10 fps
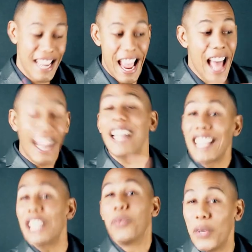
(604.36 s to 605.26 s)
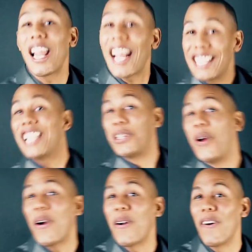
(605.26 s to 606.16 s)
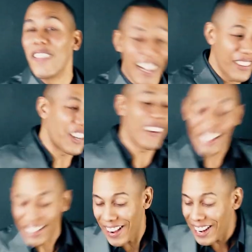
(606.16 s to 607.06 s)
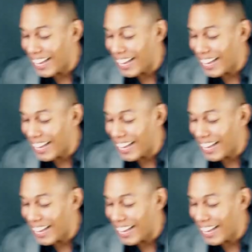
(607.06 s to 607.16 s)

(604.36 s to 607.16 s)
yeah, like this, like this girl, you know, you gotta